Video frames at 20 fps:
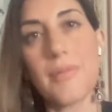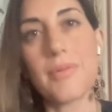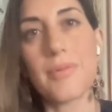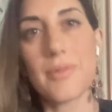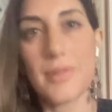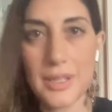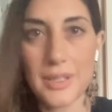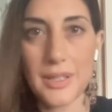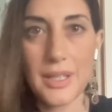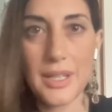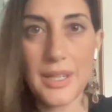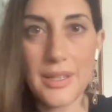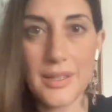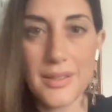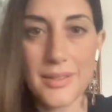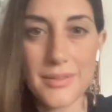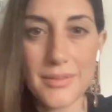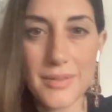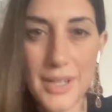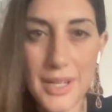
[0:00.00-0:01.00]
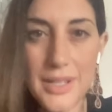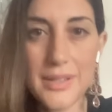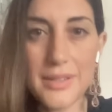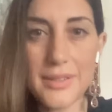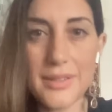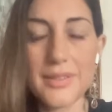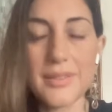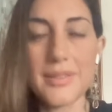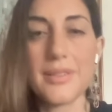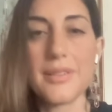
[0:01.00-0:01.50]
really,
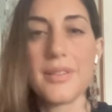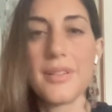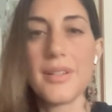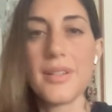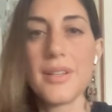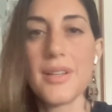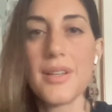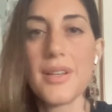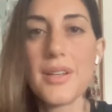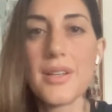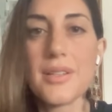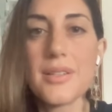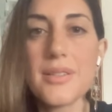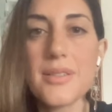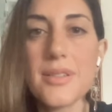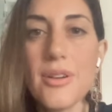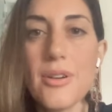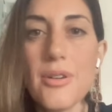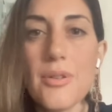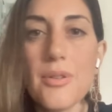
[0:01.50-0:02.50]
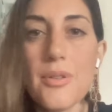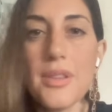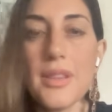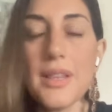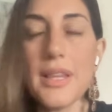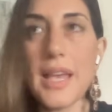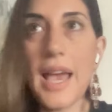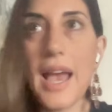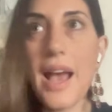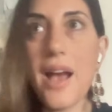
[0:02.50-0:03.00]
right? So
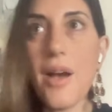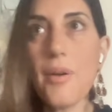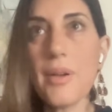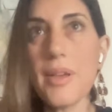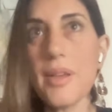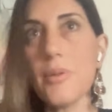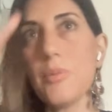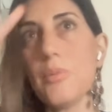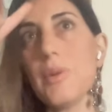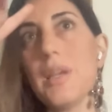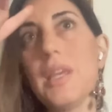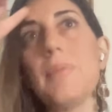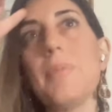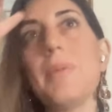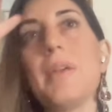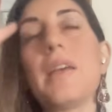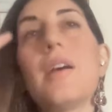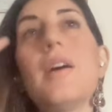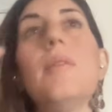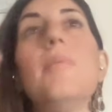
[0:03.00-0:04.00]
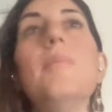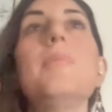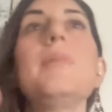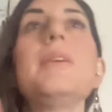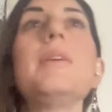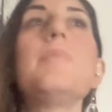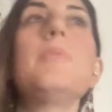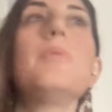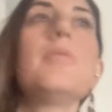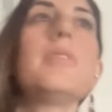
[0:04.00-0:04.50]
how can we become
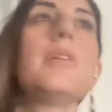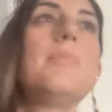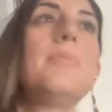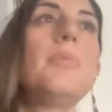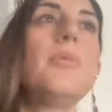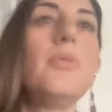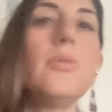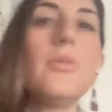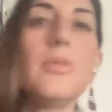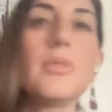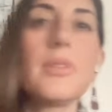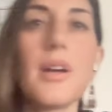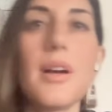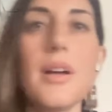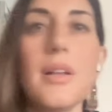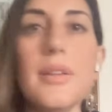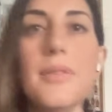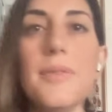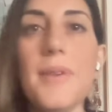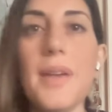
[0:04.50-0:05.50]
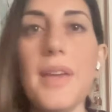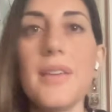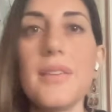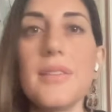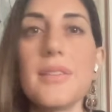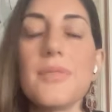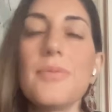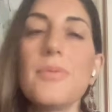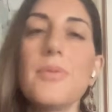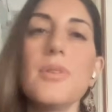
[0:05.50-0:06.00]
people that behold God's
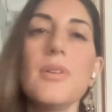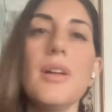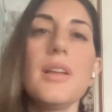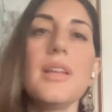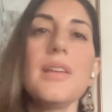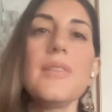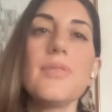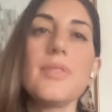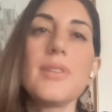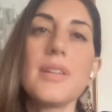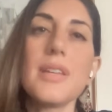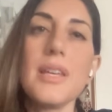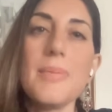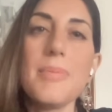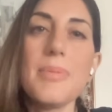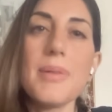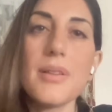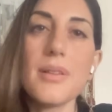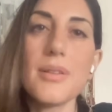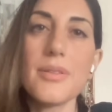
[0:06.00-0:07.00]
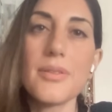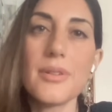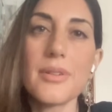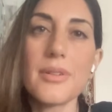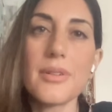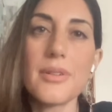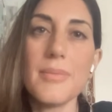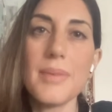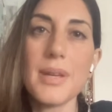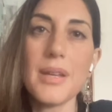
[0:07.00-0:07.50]
face if we're not even keeping the third
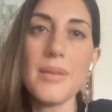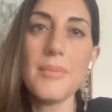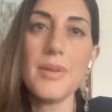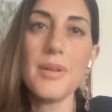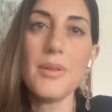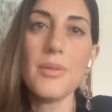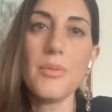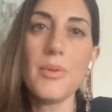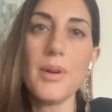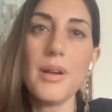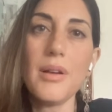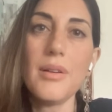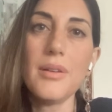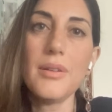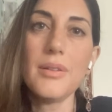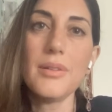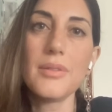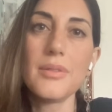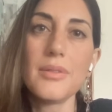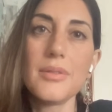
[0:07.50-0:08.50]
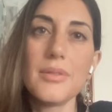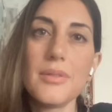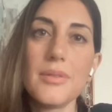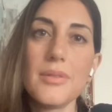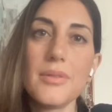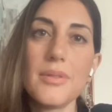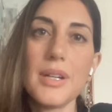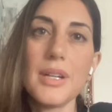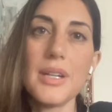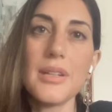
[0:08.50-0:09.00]
commandment well,
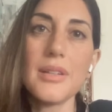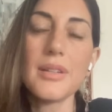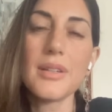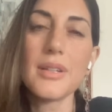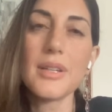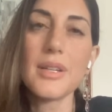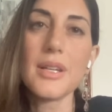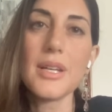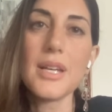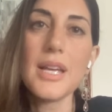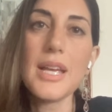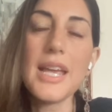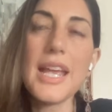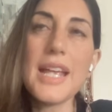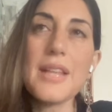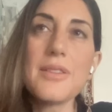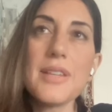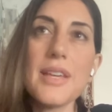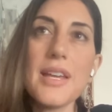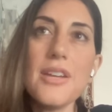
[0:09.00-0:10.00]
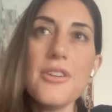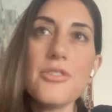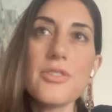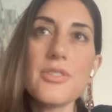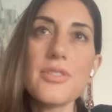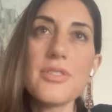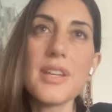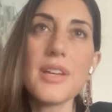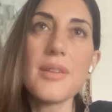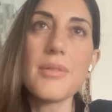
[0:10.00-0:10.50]
right? It's
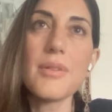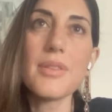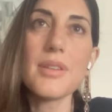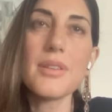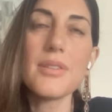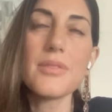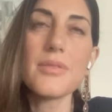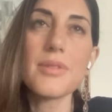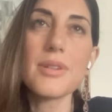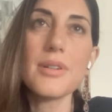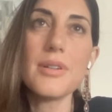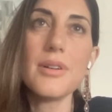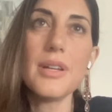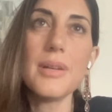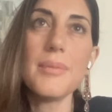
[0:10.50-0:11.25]
interesting with Israel, and I'm